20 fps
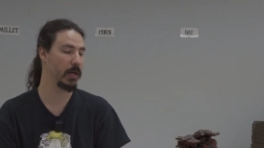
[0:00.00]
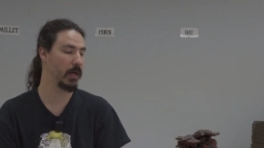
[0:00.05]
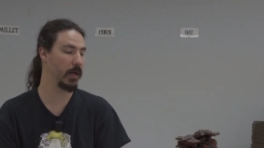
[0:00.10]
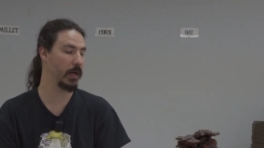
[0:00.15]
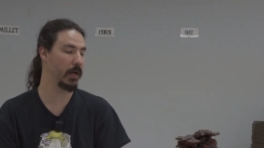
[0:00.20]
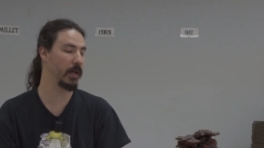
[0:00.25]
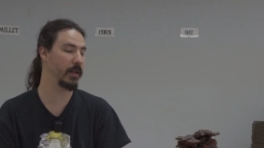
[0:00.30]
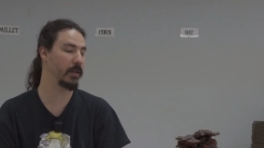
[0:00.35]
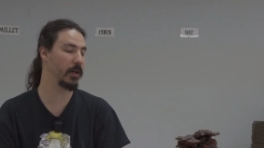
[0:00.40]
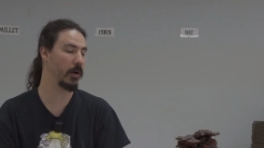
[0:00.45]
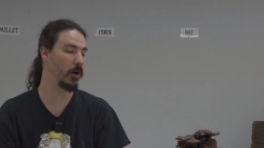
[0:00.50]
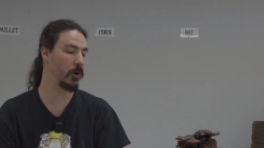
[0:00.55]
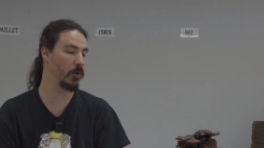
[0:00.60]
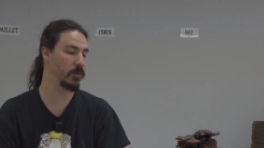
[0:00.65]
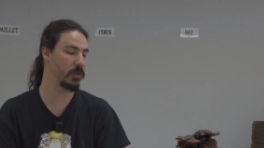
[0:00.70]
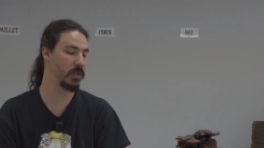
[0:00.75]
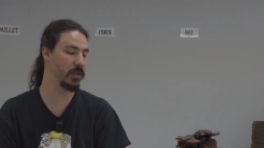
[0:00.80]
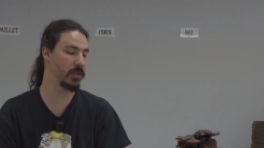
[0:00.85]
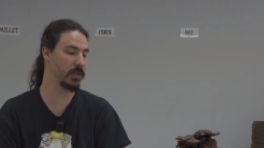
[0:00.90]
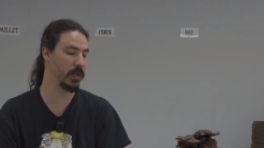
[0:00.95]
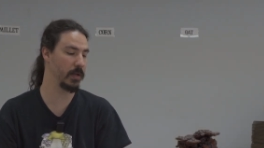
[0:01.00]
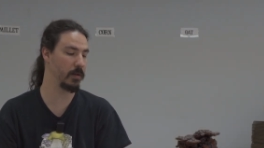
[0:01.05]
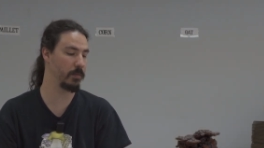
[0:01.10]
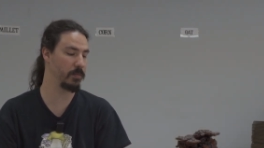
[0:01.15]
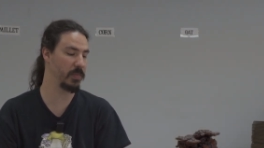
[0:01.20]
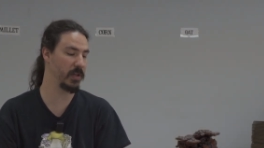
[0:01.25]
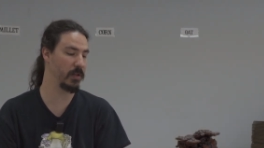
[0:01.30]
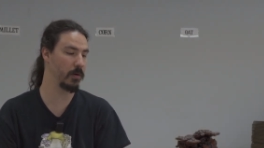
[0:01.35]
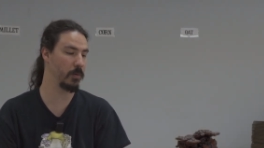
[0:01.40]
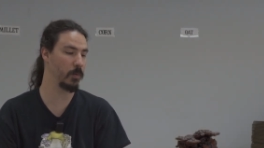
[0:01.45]
uh, the oats is gonna
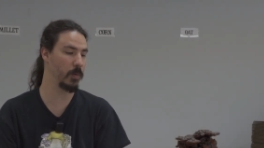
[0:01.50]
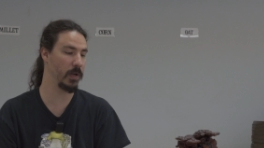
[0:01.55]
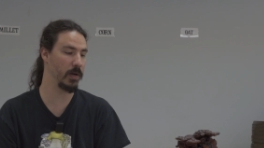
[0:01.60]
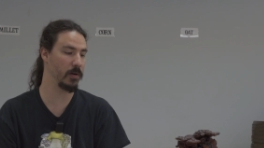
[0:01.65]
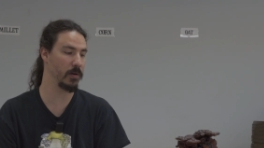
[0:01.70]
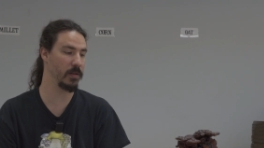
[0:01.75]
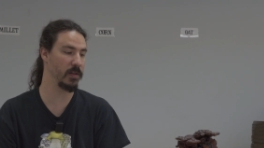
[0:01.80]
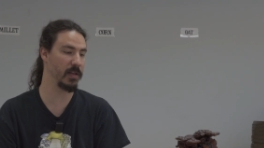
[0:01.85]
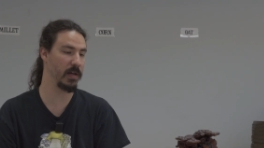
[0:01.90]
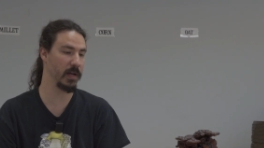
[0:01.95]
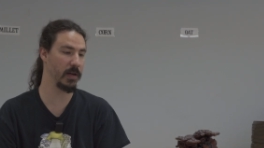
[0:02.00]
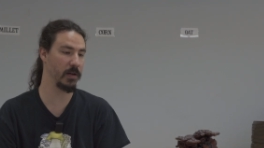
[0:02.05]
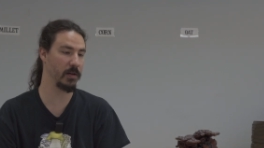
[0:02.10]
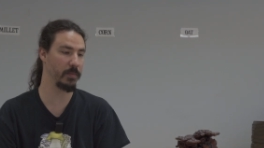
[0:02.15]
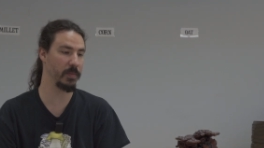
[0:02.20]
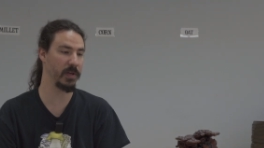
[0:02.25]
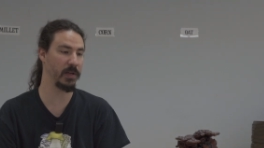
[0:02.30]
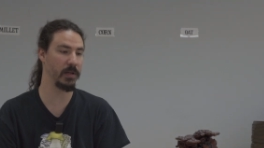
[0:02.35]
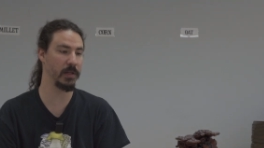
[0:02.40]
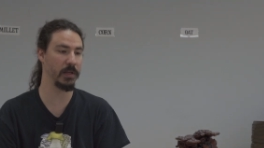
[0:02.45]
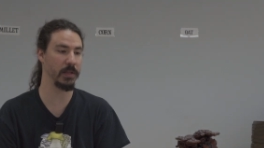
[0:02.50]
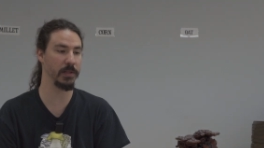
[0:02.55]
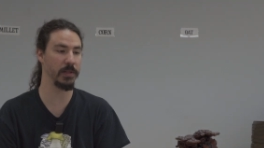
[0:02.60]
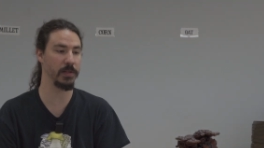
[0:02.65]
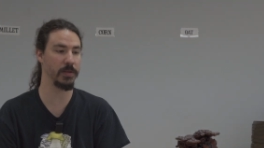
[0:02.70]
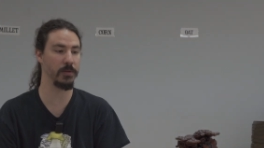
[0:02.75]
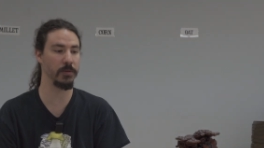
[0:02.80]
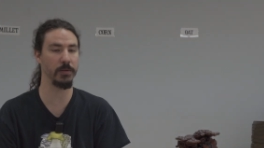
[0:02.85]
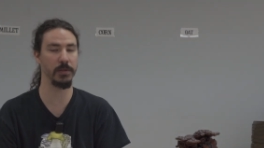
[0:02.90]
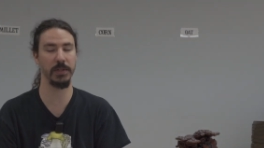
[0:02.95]
be the winner there
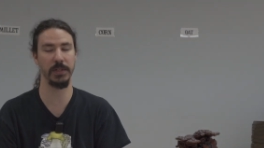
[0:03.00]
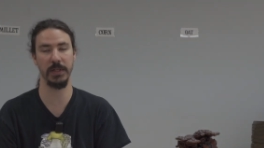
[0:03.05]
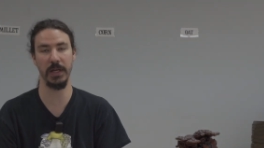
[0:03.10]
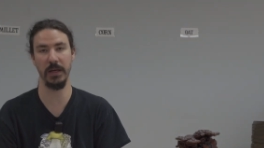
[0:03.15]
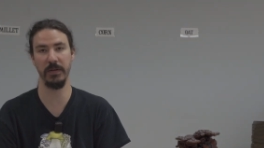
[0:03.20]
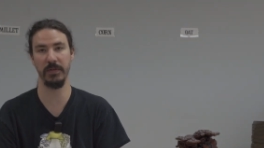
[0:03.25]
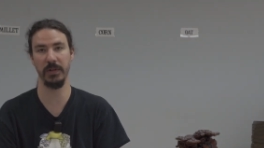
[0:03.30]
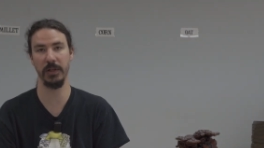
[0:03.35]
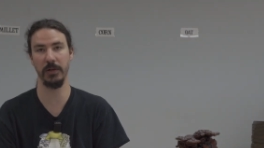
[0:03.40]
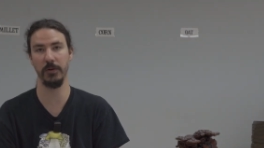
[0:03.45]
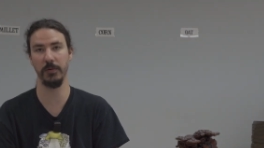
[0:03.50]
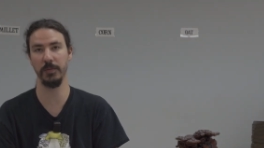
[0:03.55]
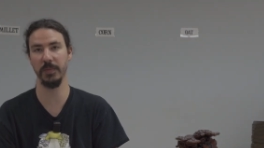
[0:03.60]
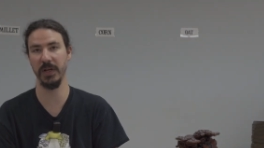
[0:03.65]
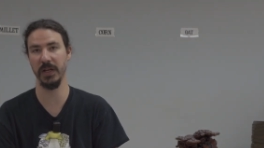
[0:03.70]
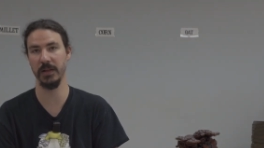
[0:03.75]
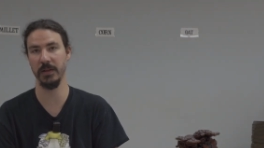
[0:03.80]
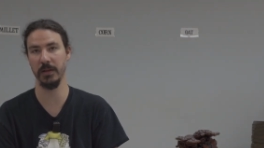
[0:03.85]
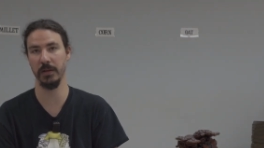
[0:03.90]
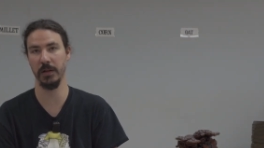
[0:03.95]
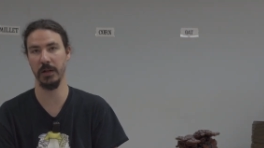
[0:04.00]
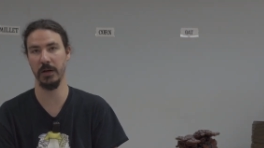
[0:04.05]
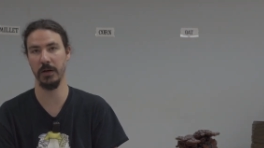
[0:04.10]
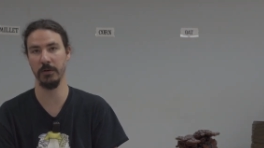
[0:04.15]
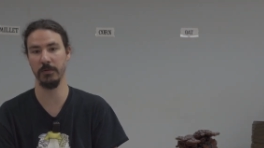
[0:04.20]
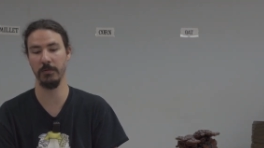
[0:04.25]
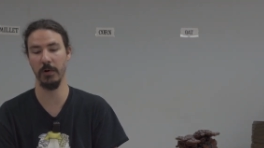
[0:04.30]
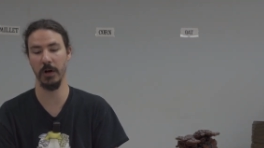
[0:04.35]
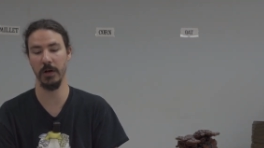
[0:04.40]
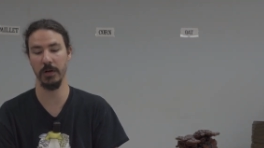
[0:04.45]
because you'll save a little bit in the
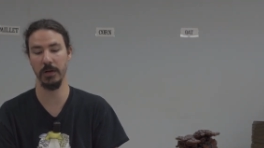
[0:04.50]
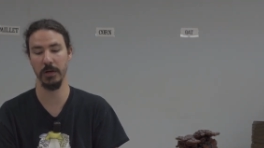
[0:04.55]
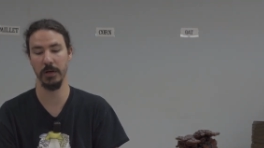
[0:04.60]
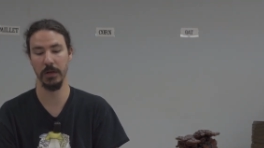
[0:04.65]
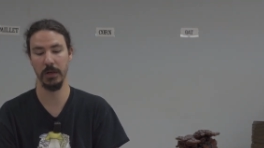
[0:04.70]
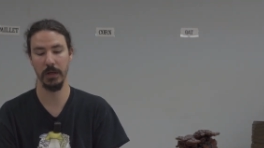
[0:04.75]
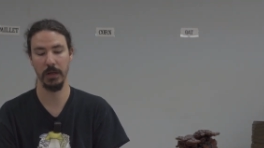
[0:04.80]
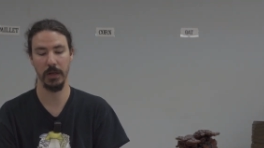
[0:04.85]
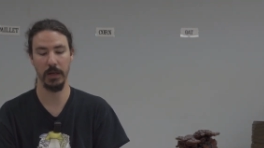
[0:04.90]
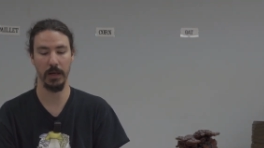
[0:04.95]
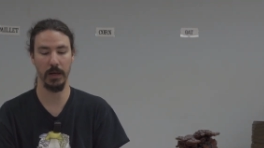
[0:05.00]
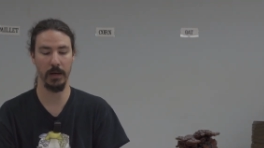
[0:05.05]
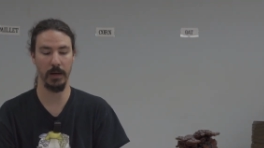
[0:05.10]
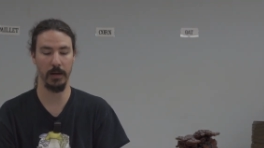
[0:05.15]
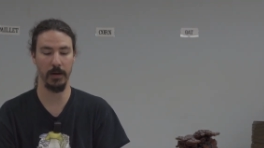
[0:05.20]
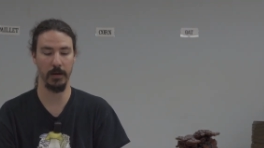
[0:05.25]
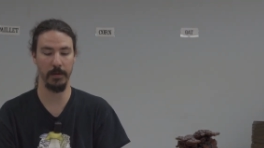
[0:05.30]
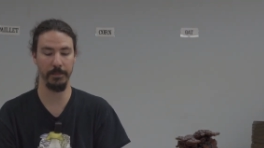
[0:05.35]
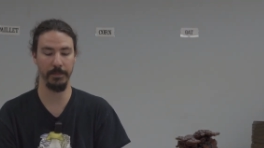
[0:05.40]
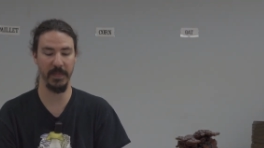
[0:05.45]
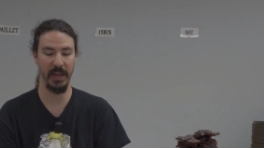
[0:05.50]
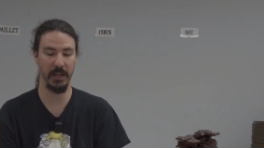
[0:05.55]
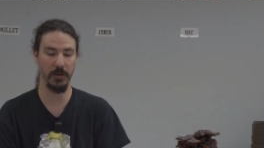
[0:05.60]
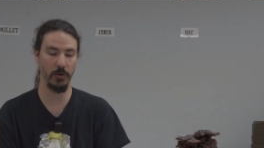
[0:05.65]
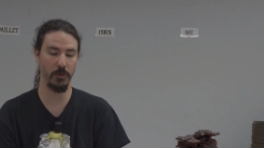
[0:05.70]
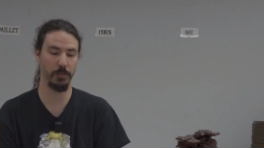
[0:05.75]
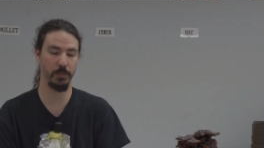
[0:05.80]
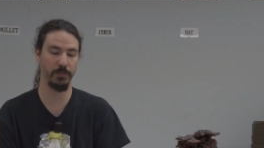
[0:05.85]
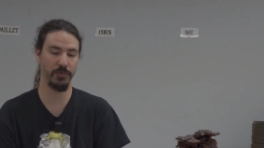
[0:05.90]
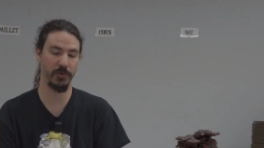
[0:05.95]
long run um, and
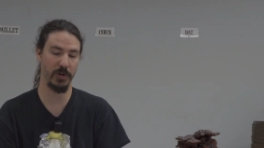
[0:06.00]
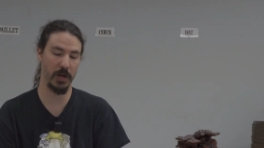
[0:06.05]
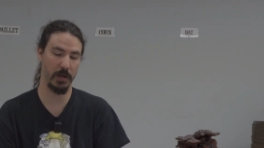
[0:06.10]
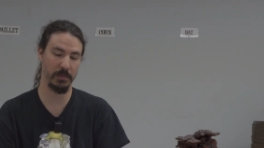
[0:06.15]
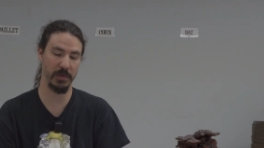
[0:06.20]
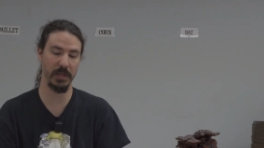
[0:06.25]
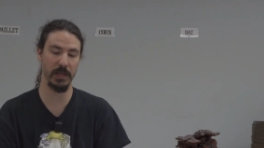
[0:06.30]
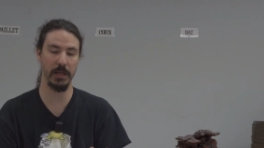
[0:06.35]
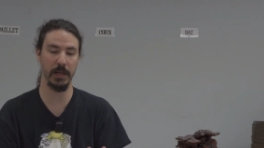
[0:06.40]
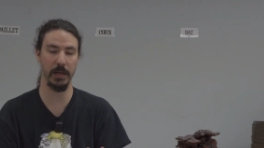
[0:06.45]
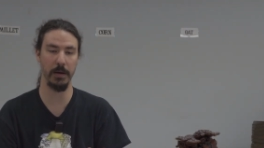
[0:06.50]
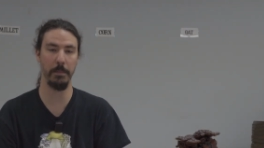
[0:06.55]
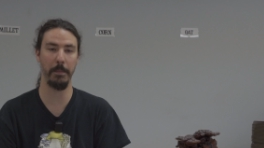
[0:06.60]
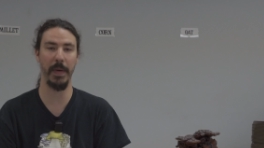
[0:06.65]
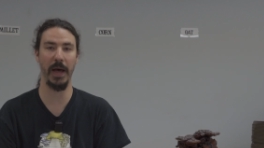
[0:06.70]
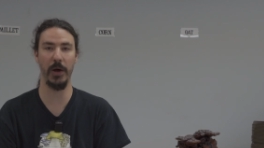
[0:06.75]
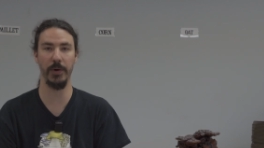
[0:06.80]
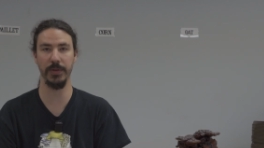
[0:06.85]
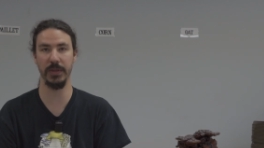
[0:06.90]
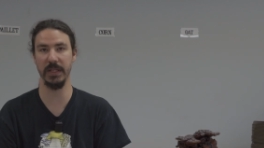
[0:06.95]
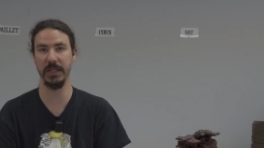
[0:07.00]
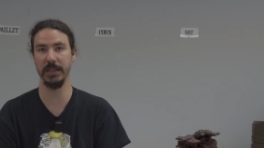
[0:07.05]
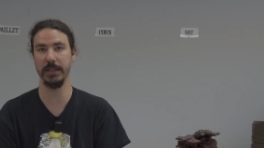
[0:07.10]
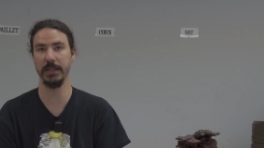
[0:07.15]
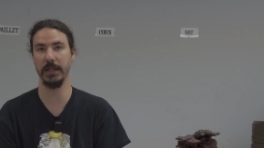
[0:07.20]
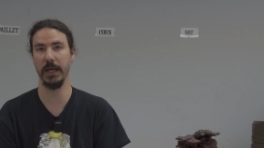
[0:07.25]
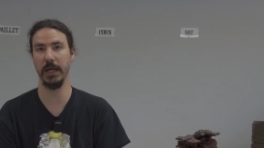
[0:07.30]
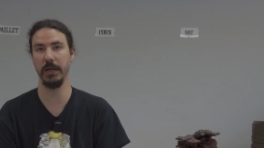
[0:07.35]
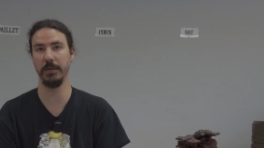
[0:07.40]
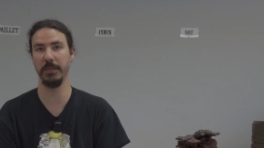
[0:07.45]
you'll probably get about the
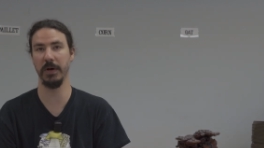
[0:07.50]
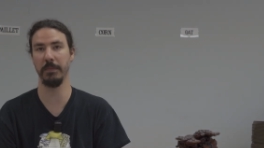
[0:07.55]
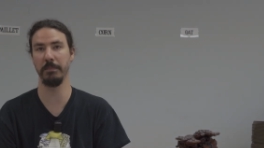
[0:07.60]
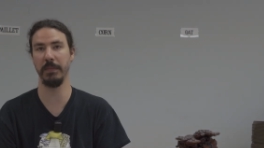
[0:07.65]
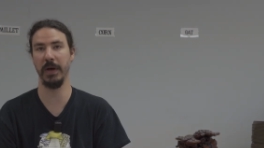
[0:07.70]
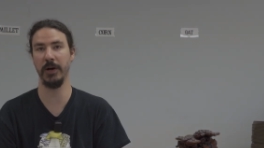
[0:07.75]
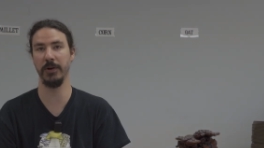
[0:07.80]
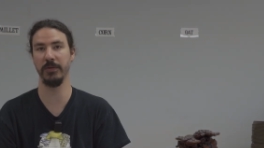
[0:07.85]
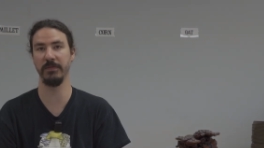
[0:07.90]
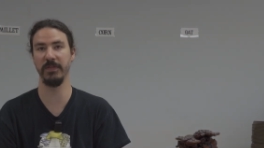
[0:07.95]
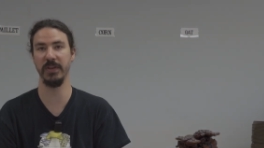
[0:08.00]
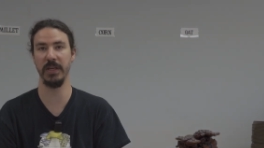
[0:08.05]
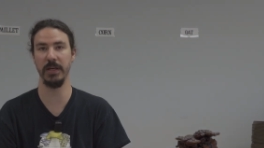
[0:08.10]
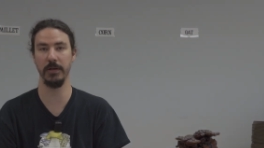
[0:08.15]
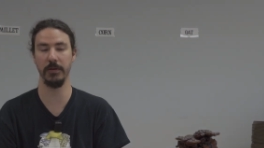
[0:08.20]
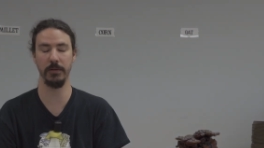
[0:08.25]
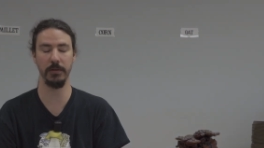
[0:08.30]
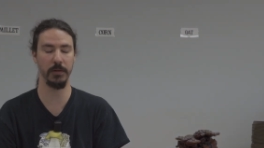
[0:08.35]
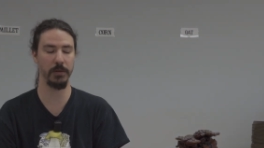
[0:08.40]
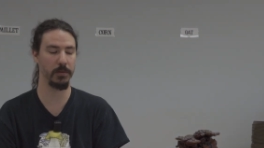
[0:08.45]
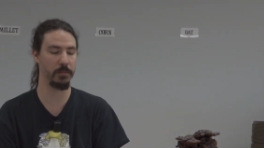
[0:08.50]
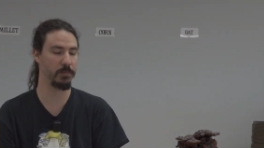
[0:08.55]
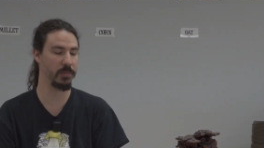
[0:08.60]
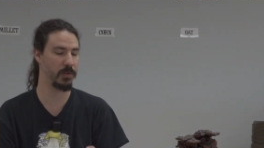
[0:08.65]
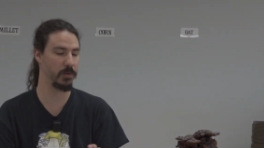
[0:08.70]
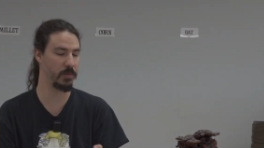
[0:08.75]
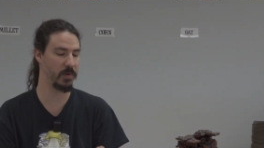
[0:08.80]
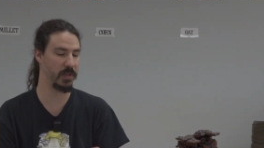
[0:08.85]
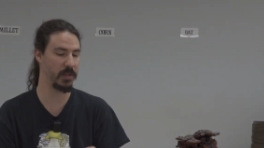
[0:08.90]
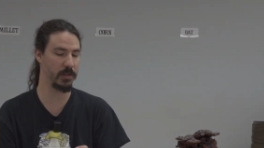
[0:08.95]
same amount of yield
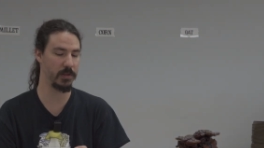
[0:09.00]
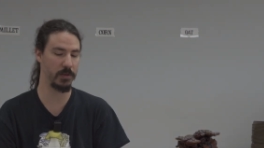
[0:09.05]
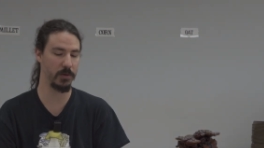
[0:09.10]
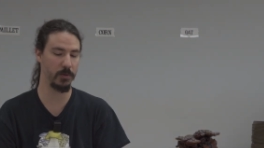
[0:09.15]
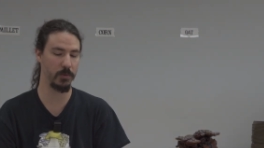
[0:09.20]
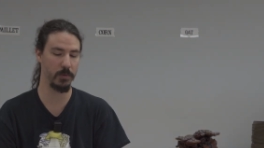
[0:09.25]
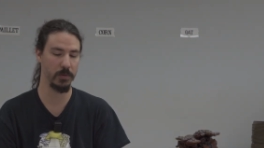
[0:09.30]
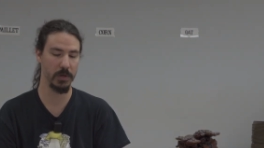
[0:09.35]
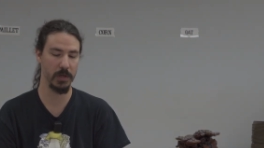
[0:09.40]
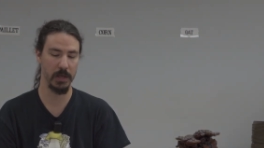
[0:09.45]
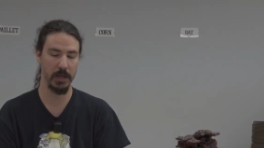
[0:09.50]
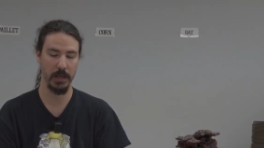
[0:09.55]
between the two.